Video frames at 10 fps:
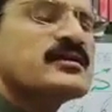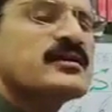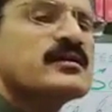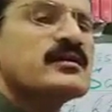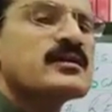
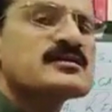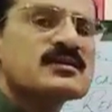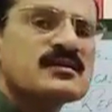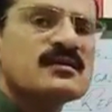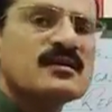it in a
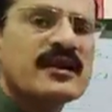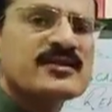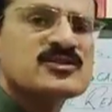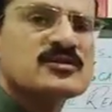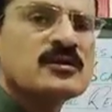single
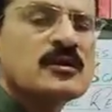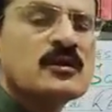letter,